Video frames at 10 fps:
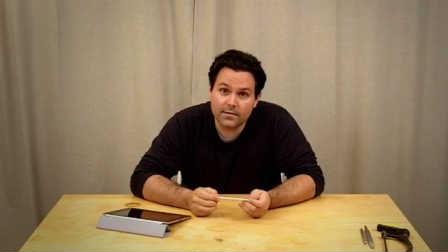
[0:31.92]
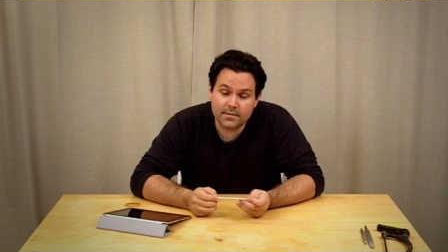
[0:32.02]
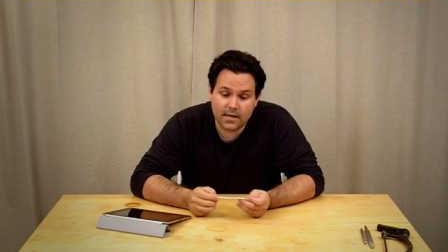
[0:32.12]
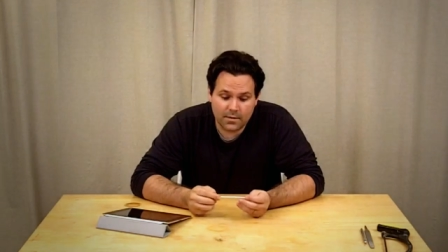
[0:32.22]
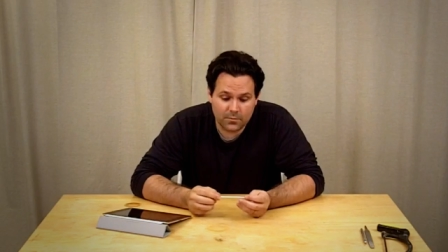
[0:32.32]

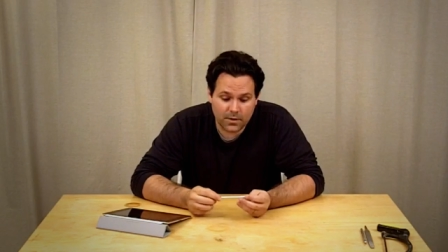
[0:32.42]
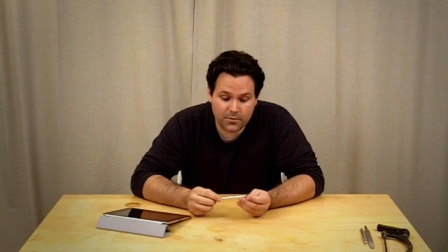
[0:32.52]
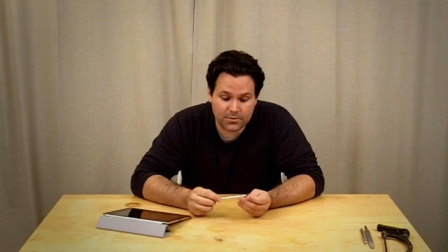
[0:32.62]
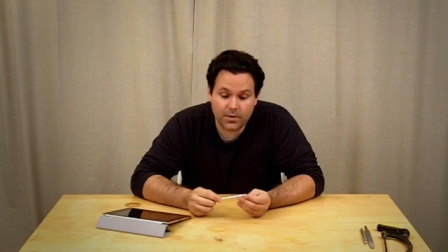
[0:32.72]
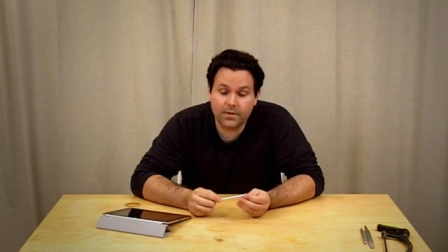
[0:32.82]
is that when
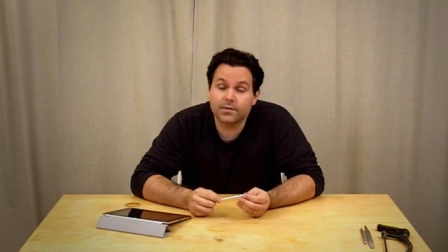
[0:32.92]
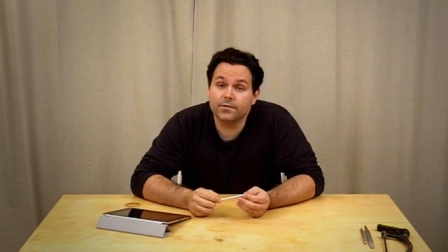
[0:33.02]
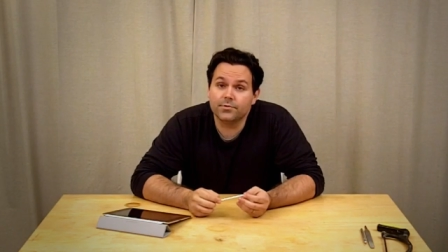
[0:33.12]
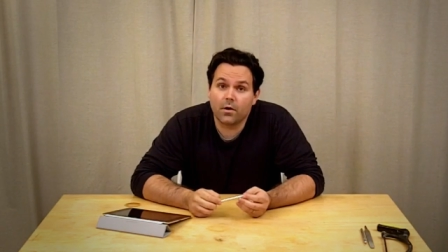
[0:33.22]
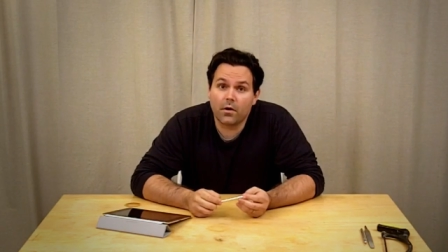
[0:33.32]
I was trying
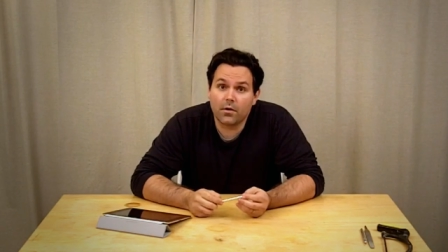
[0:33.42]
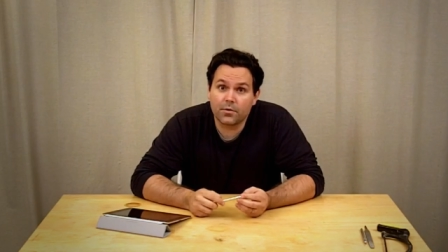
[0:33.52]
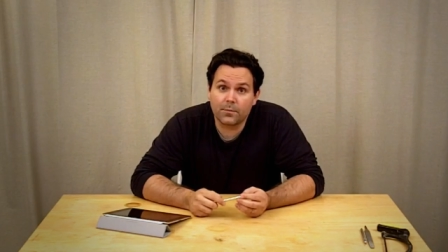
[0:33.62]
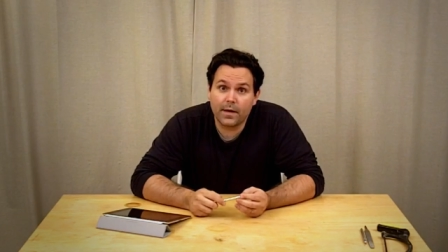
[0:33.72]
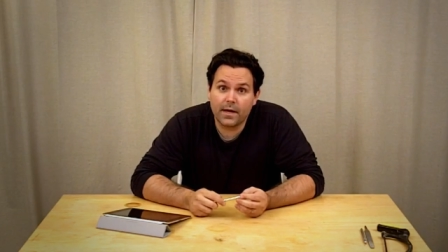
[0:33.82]
to draw
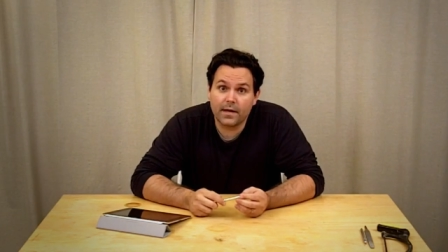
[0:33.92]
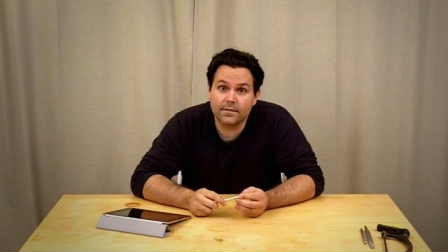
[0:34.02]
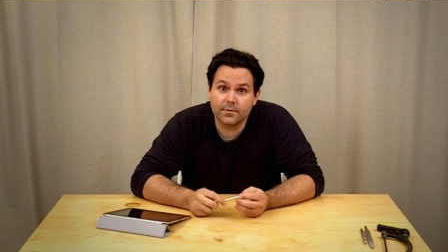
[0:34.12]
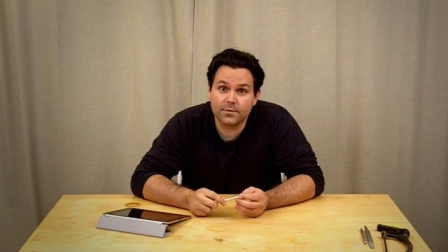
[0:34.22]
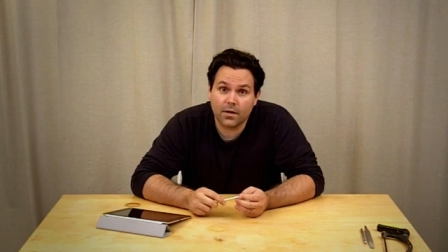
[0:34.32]
or
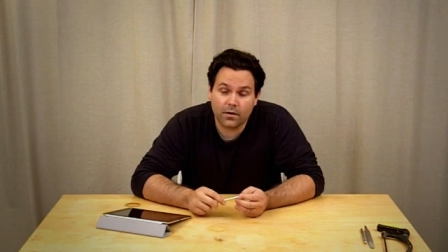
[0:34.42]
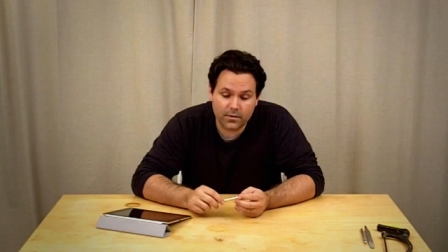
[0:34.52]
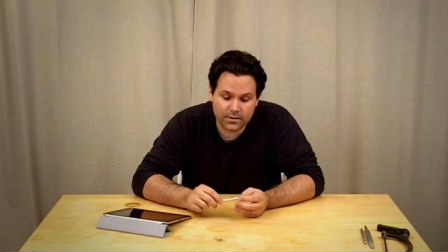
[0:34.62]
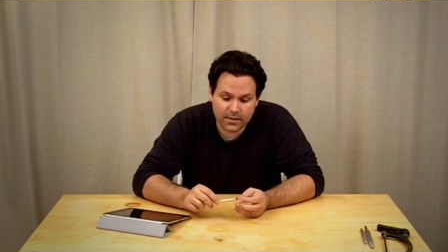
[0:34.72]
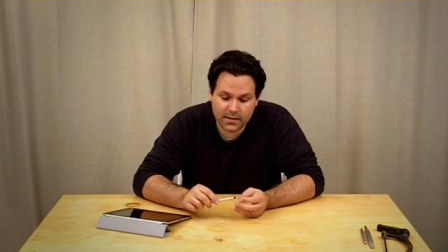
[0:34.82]
paint, it was
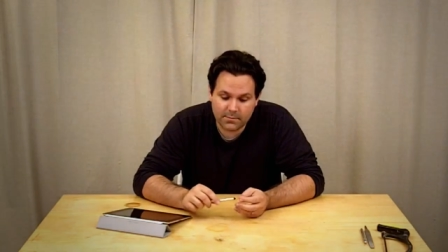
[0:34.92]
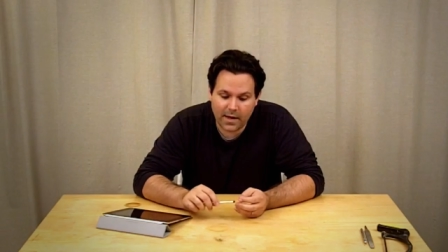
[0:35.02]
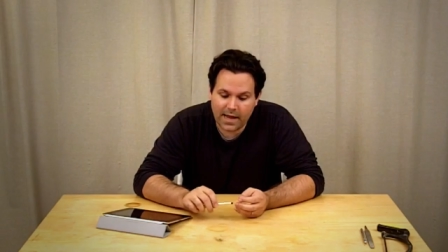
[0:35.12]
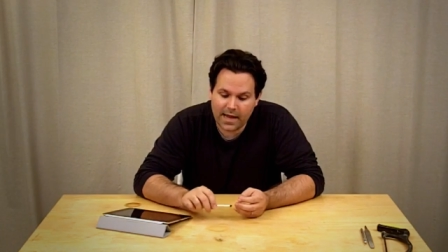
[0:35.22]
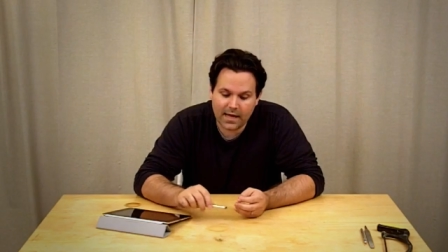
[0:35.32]
hard to get
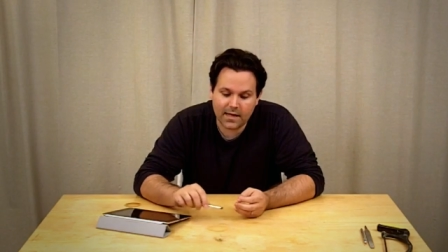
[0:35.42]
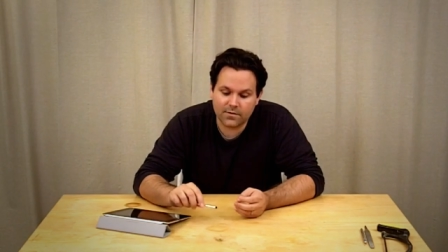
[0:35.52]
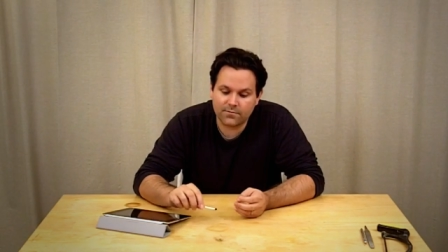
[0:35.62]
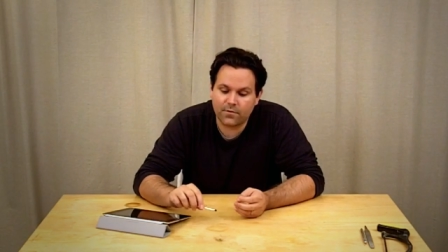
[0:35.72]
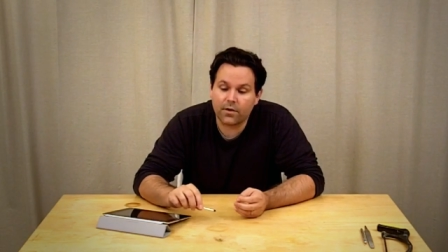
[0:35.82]
my
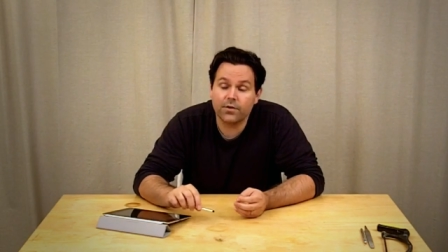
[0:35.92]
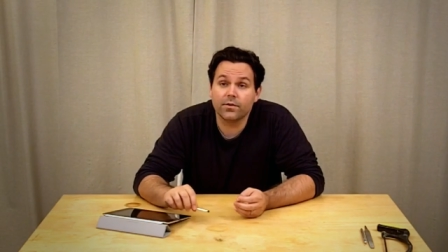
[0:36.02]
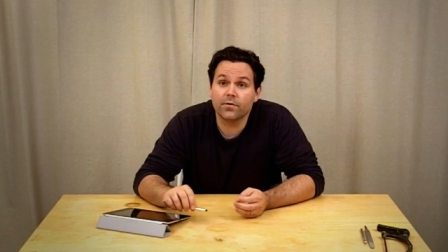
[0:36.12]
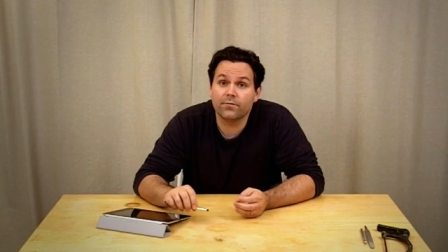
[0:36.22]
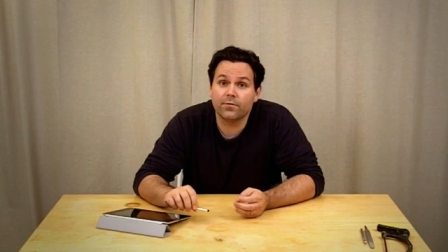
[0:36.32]
hand far
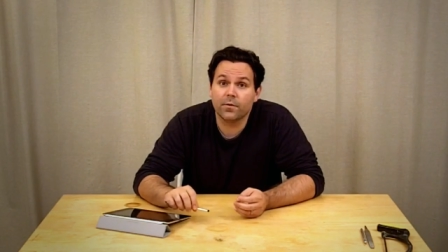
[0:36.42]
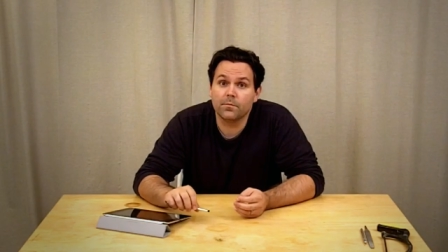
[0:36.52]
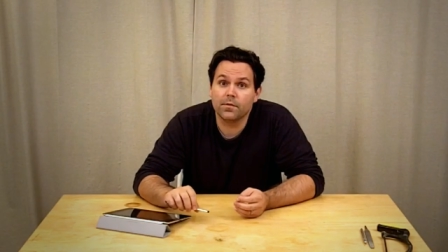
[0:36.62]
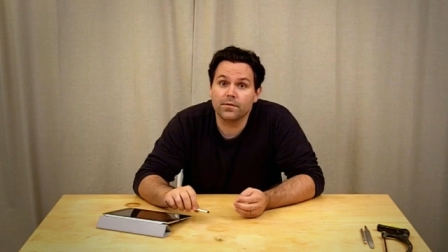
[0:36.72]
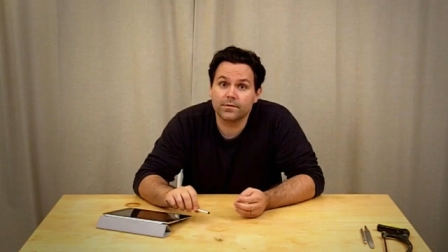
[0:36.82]
enough
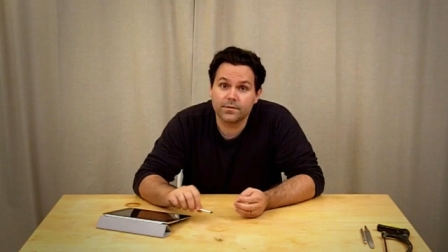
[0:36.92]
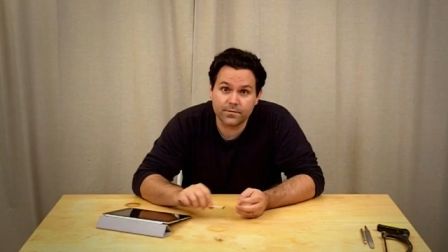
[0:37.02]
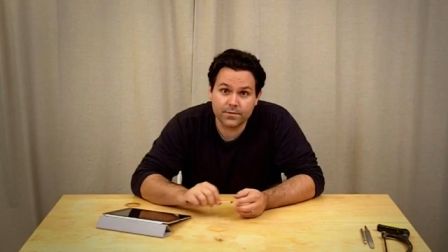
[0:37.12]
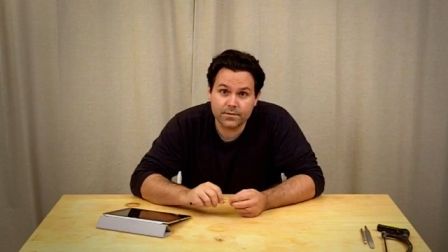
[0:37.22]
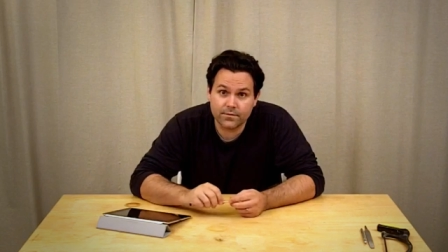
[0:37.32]
from the
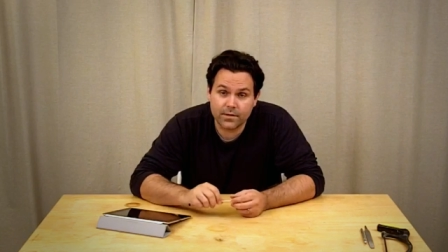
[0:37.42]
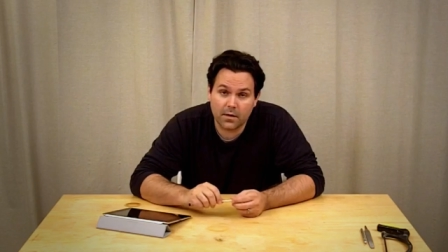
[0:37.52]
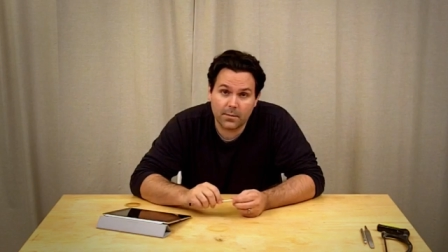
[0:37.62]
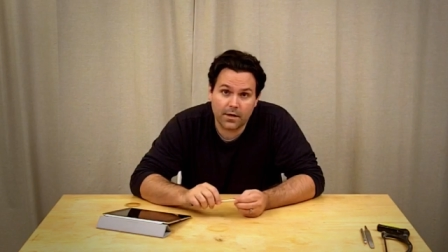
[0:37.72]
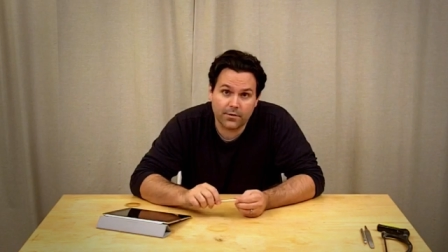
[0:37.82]
surface of the
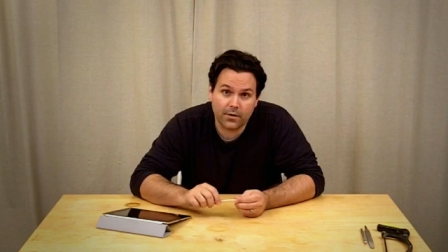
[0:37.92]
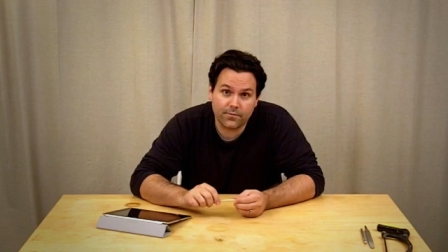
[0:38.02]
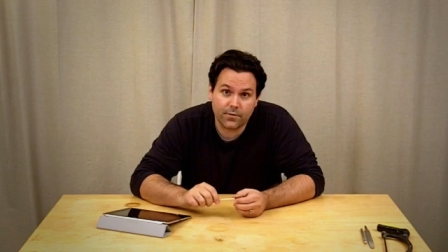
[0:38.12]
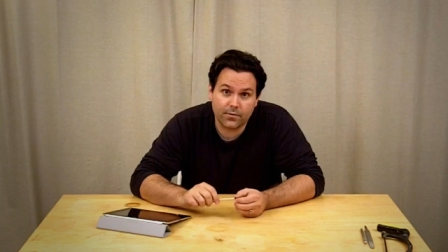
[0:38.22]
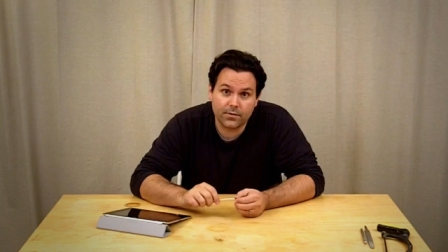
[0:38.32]
iPad
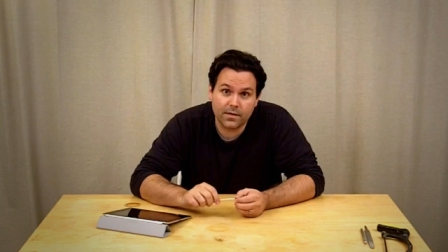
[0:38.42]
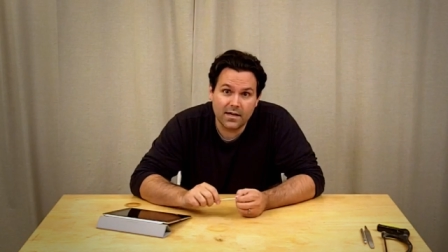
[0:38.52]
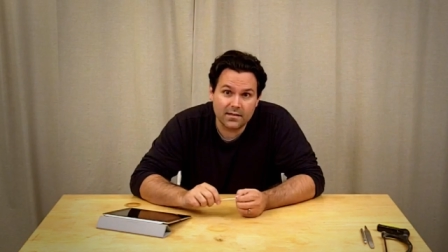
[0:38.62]
or iPhone